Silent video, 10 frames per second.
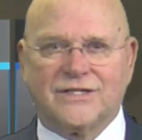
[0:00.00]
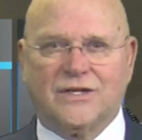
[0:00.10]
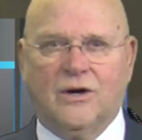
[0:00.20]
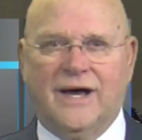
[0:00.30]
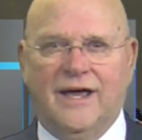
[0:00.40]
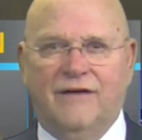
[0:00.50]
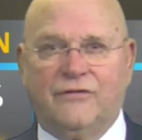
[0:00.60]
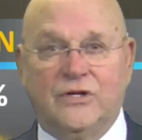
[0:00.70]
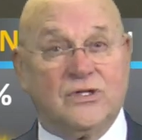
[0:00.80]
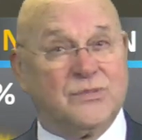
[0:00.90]
though, I have for
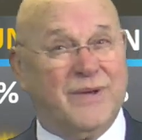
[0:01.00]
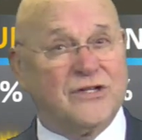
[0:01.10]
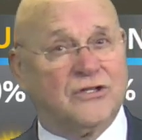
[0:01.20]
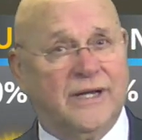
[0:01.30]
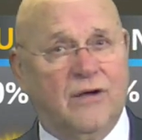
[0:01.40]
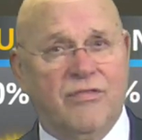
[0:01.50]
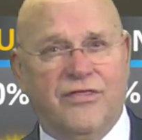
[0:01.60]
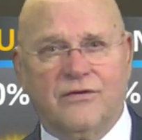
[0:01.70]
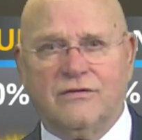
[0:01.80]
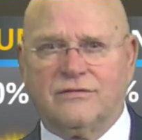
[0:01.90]
you, especially on
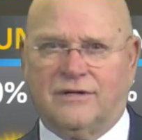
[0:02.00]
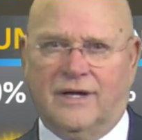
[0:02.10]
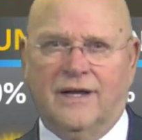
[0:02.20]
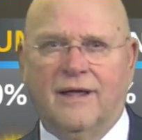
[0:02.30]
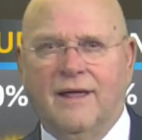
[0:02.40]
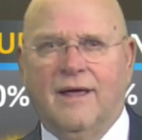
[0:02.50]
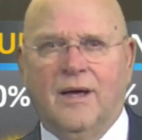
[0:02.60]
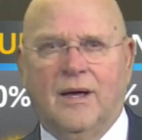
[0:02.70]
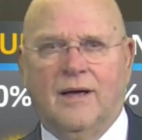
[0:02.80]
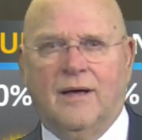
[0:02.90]
Thursday.
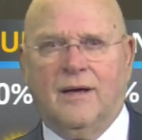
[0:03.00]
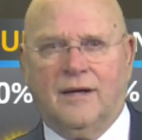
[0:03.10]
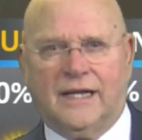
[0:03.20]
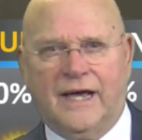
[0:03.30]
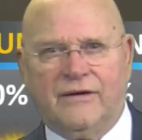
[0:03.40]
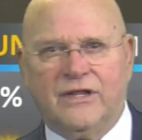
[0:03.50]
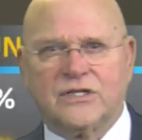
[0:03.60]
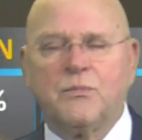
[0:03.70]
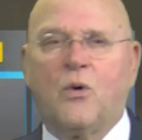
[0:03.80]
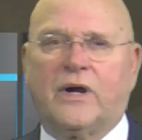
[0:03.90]
Cloudy
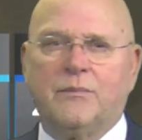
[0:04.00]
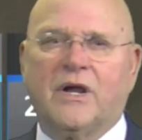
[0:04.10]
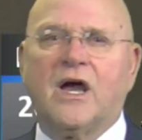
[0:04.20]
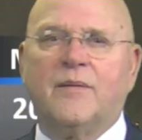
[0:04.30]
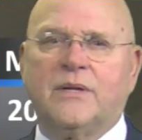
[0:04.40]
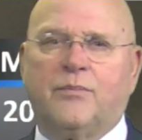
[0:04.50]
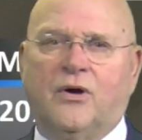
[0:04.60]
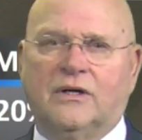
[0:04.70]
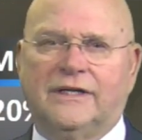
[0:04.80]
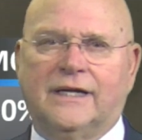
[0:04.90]
this morning, becoming
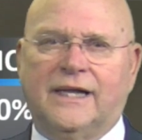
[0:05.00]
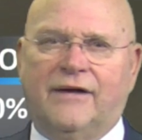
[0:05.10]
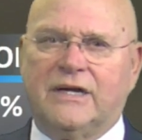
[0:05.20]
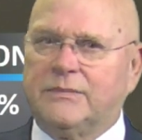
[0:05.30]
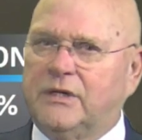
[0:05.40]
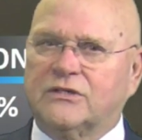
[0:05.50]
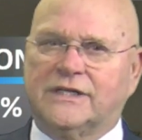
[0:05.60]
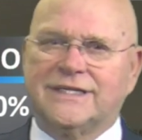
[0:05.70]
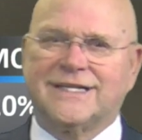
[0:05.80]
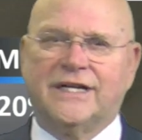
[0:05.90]
partly cloudy to
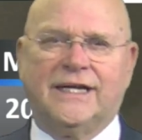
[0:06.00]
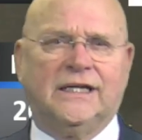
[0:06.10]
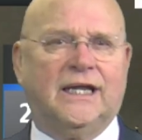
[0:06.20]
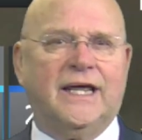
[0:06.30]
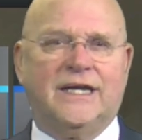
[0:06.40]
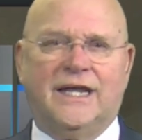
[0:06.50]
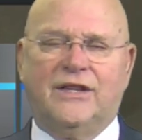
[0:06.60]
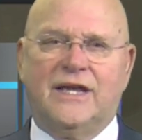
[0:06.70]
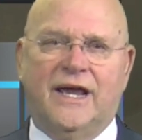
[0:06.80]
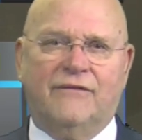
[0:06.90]
mostly sunny late in
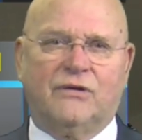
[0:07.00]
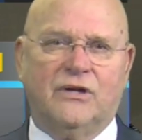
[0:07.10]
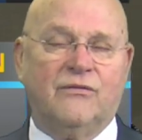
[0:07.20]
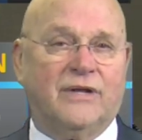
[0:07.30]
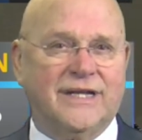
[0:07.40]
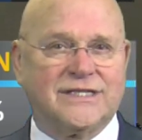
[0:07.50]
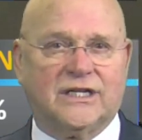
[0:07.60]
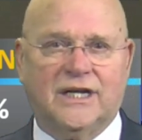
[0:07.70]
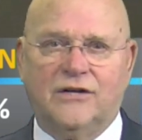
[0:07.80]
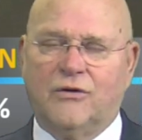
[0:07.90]
the afternoon, and that's a
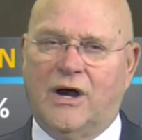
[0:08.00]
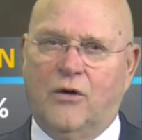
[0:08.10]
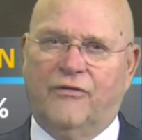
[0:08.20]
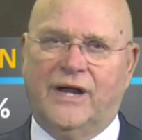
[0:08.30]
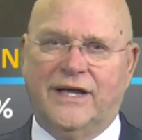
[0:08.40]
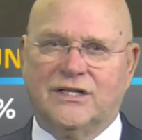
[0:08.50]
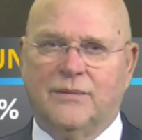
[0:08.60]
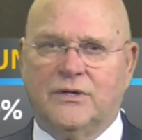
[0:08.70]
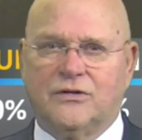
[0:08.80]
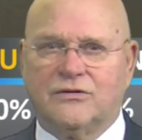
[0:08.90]
key to our overnight
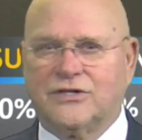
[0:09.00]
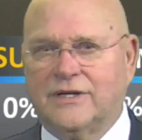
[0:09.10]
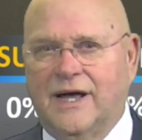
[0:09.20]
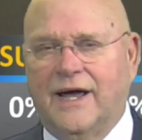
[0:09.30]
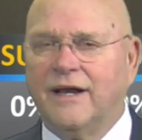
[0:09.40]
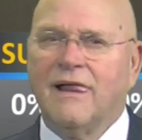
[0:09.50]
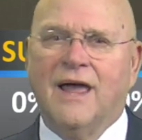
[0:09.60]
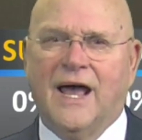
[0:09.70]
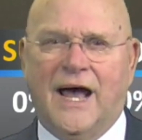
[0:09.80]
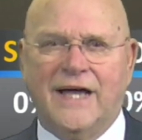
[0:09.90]
temperatures tonight.
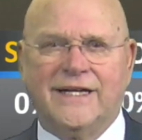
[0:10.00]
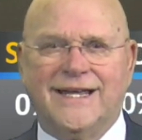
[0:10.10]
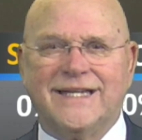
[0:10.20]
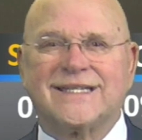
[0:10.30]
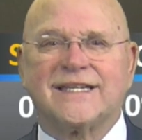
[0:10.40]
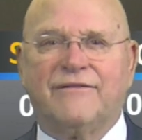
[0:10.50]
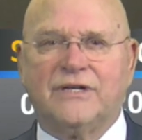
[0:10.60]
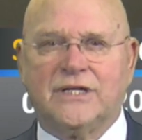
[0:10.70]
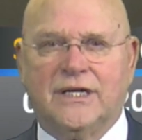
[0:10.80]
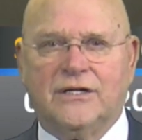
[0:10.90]
High today,
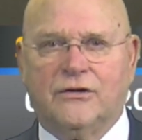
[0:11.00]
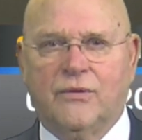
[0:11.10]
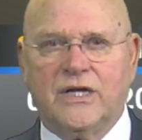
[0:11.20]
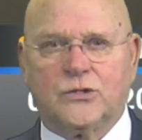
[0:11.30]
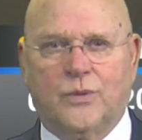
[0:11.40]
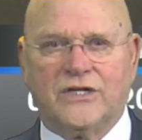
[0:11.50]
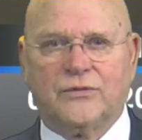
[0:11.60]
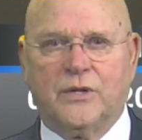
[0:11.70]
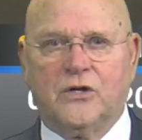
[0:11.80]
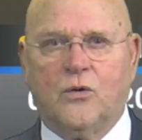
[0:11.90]
17 degrees, winds
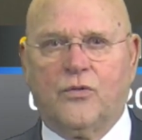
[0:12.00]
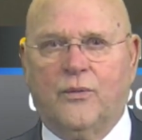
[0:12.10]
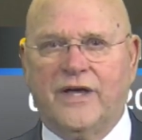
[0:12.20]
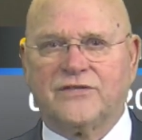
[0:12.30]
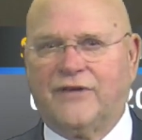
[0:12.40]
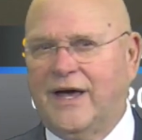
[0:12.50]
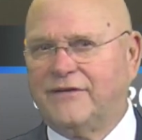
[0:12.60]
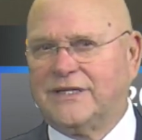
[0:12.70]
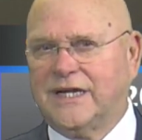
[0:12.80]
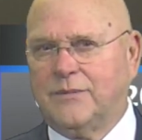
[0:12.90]
from the northwest,
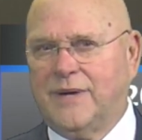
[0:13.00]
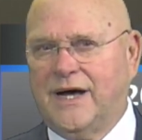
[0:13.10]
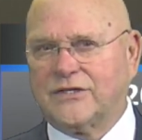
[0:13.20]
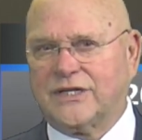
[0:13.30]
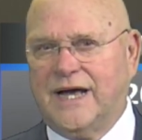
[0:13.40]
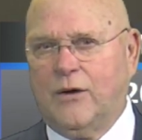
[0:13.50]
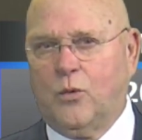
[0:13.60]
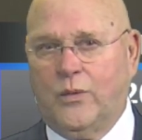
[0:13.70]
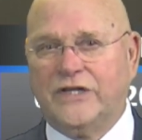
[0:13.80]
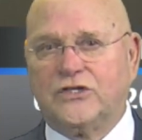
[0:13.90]
5 to 10 miles an hour,
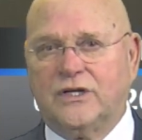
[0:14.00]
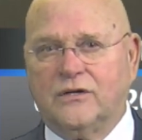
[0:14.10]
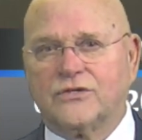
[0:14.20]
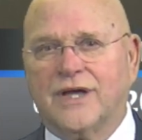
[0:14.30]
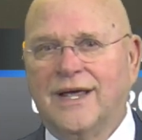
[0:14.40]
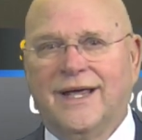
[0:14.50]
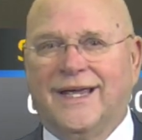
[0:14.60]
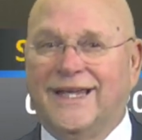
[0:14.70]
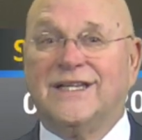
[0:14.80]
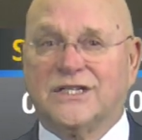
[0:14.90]
wind chills
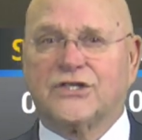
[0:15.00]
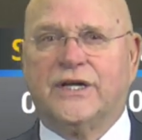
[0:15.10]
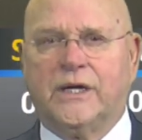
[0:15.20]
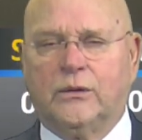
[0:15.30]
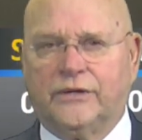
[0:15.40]
in the single